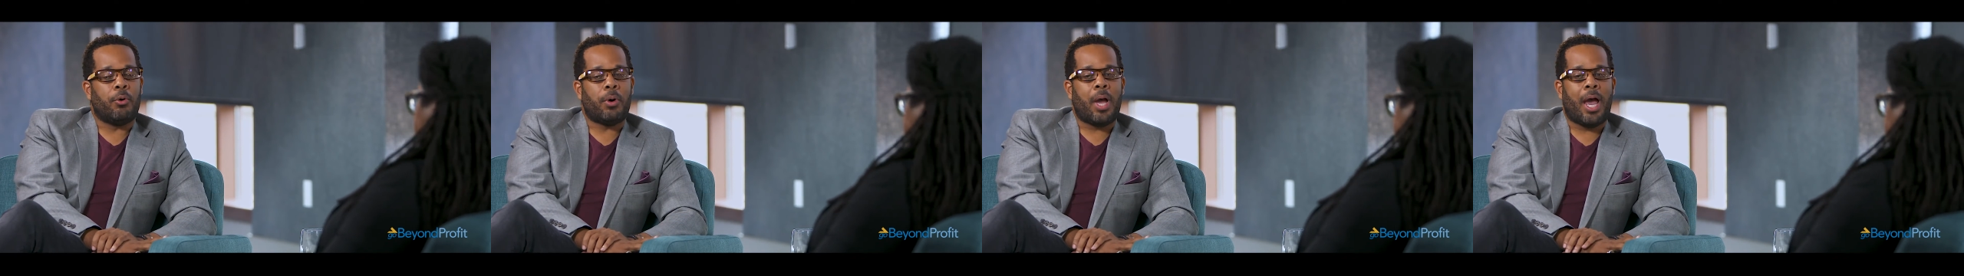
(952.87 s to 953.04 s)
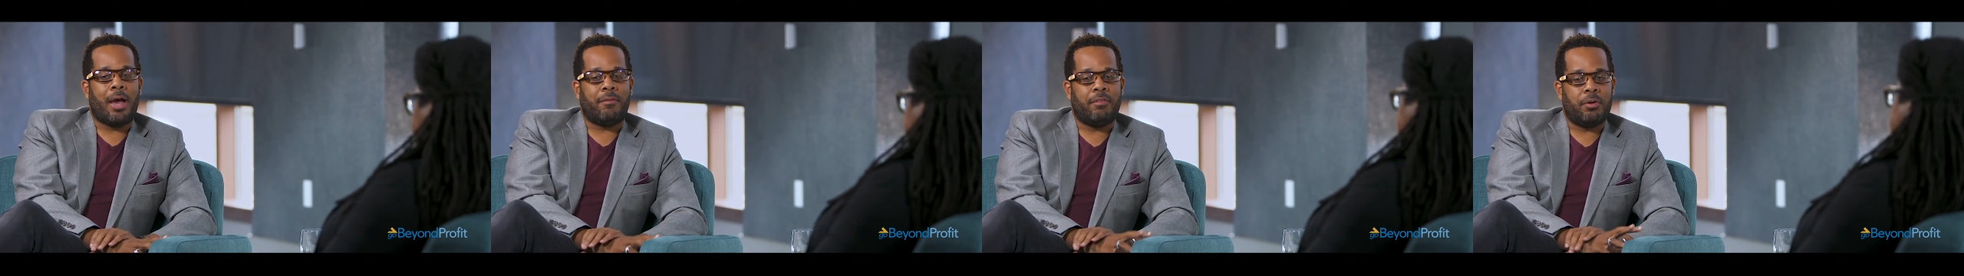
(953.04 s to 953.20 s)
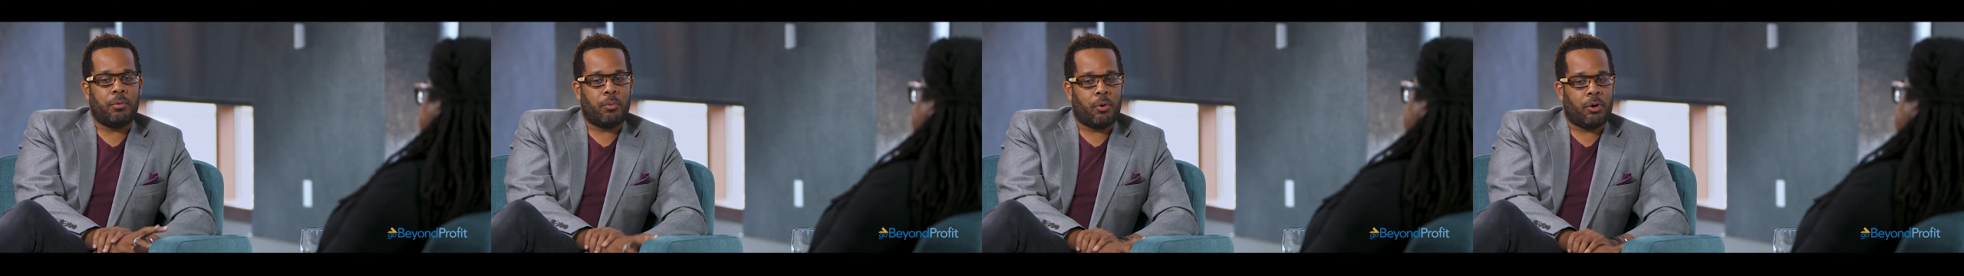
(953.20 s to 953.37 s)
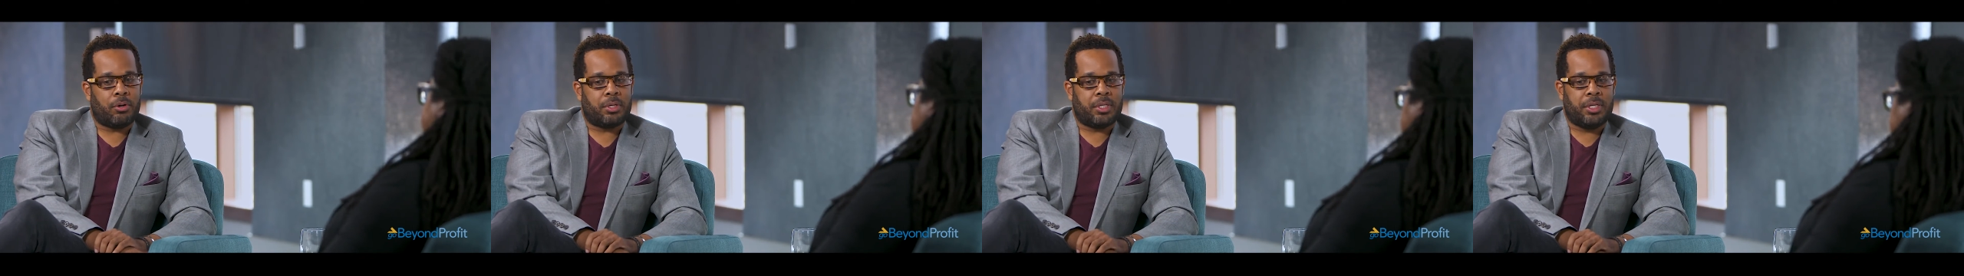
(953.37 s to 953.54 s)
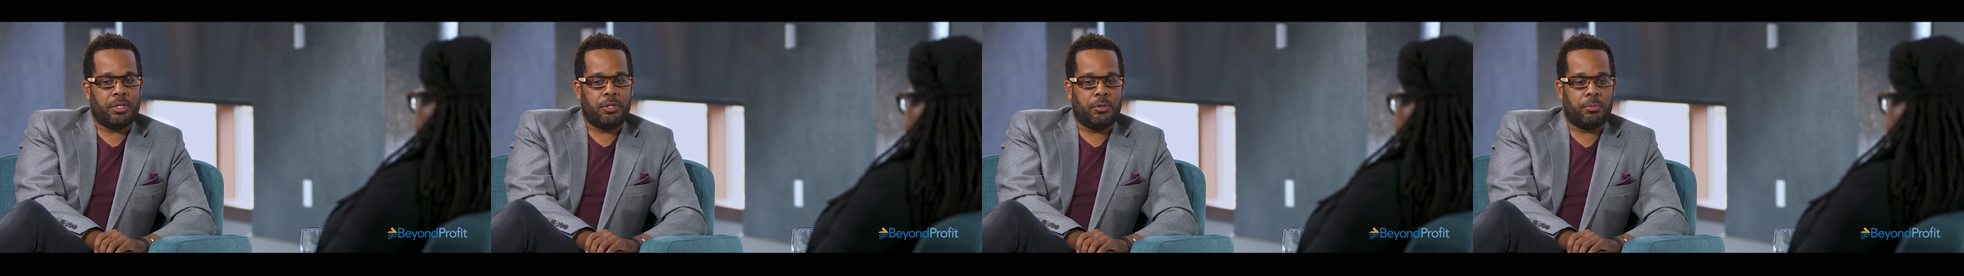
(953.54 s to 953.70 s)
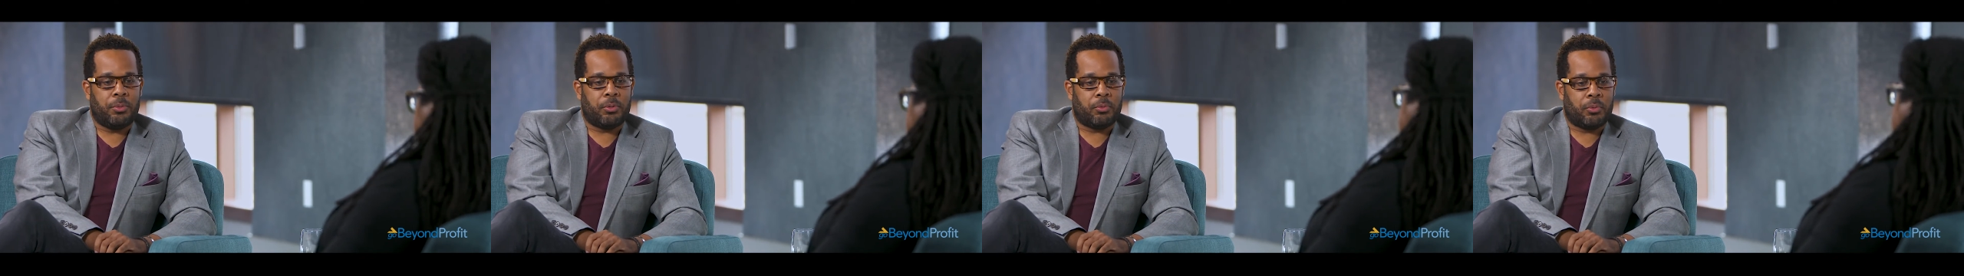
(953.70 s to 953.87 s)
Having worked in
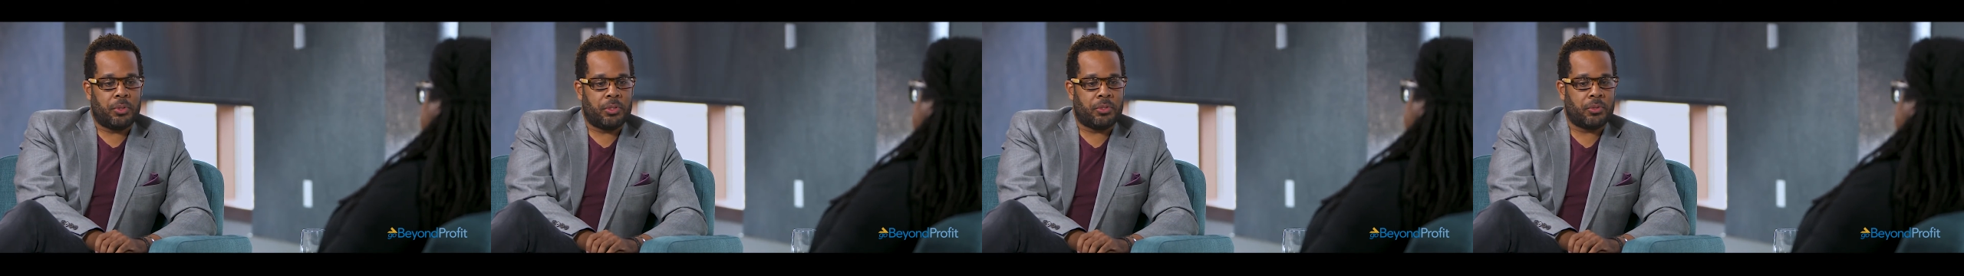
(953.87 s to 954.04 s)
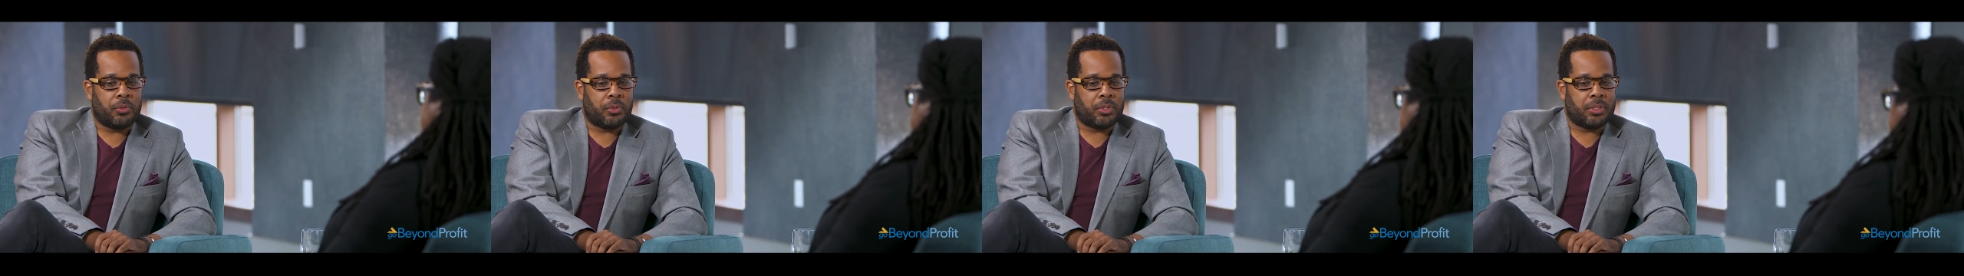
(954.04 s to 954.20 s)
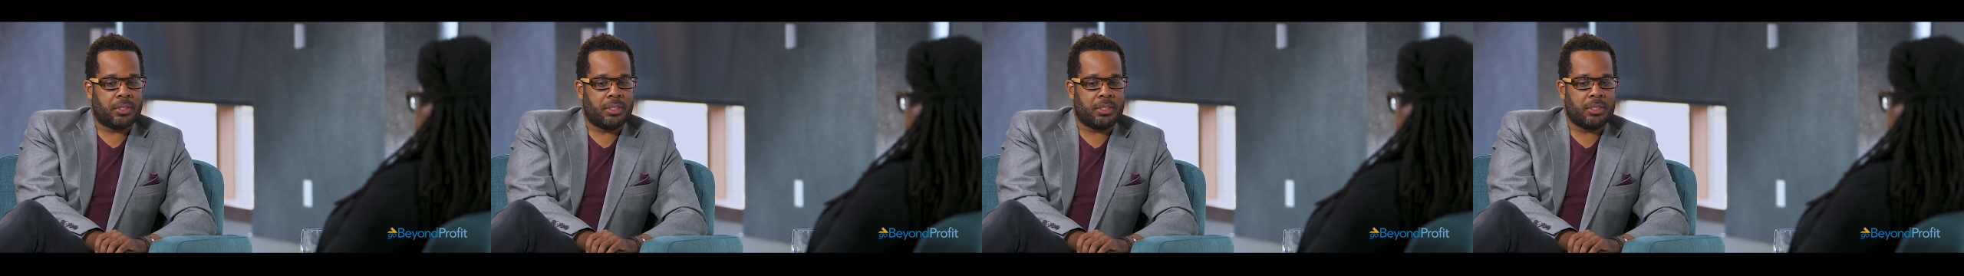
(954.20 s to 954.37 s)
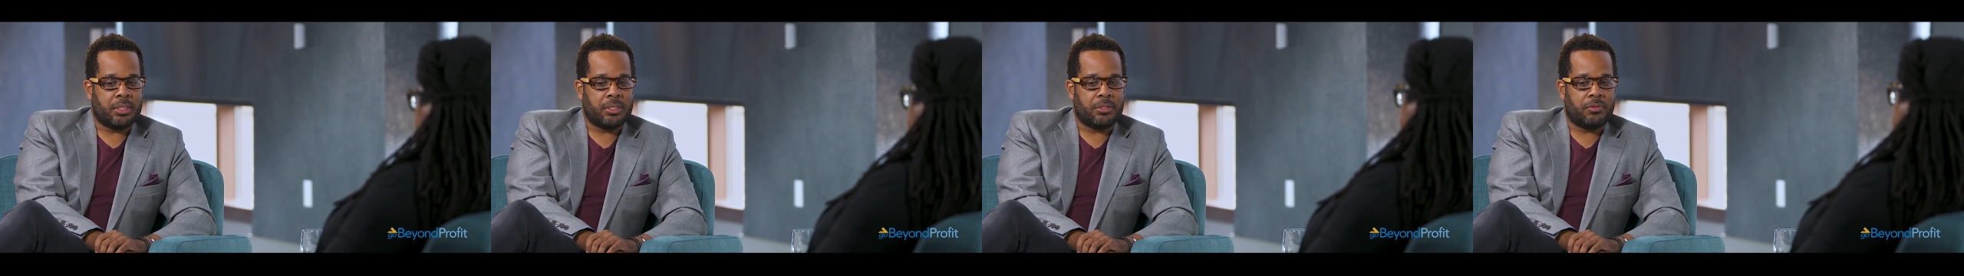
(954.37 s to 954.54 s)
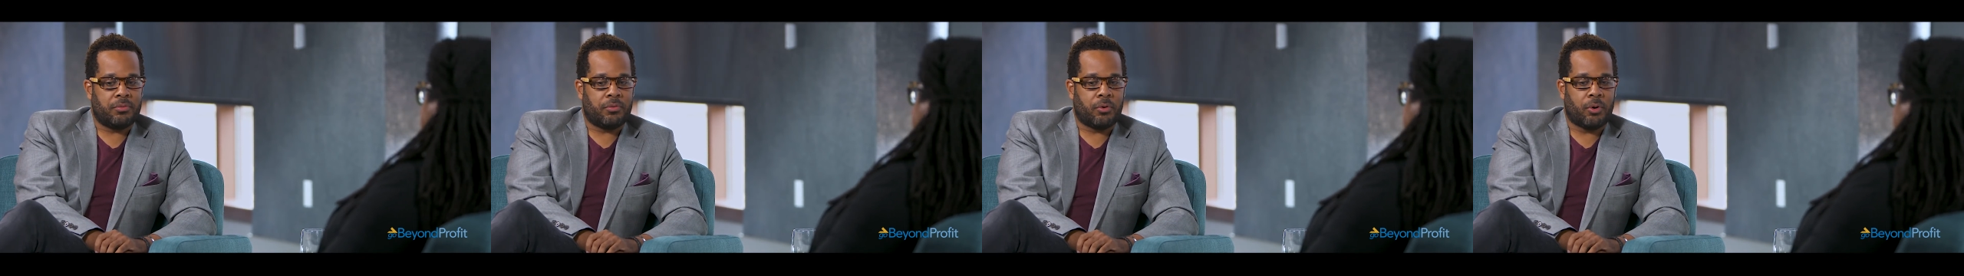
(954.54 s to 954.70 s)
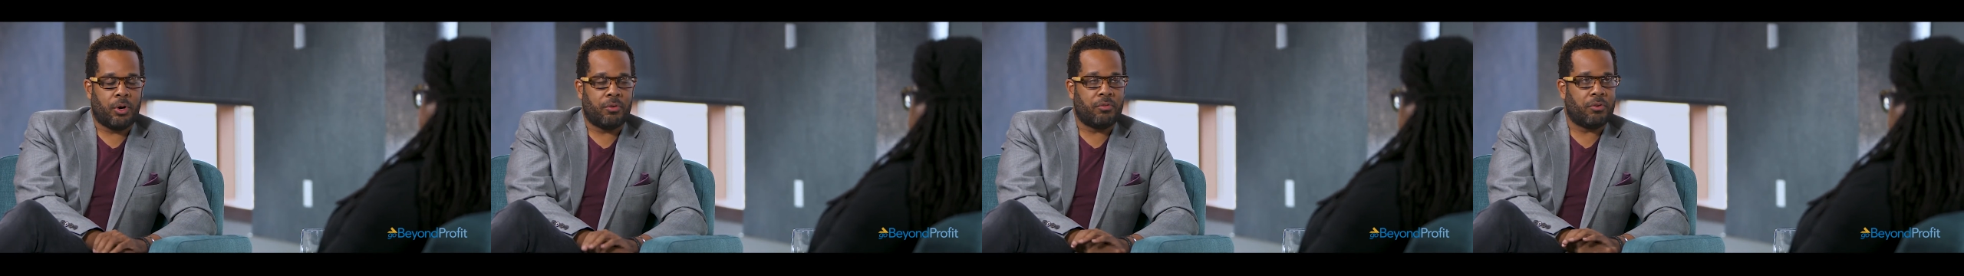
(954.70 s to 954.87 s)
human resources
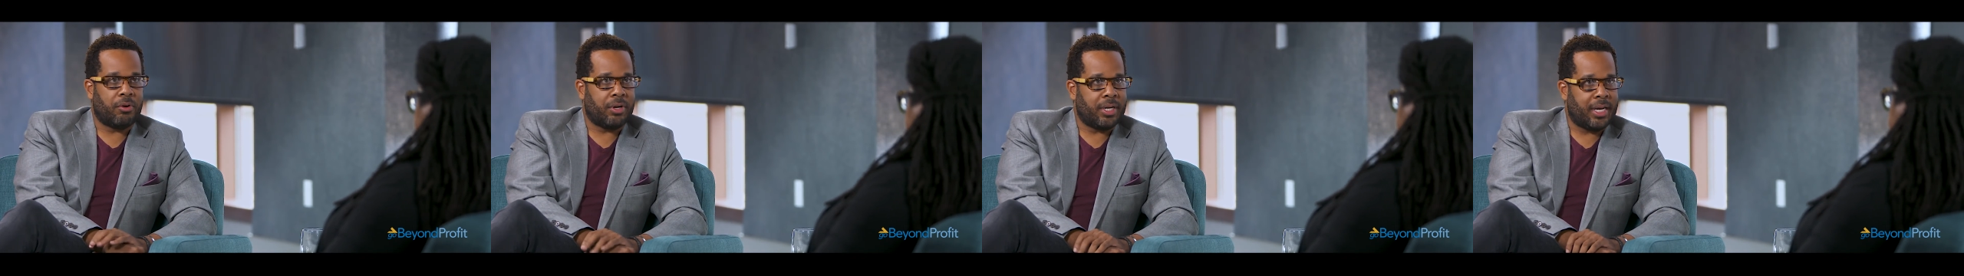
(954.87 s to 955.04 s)
for over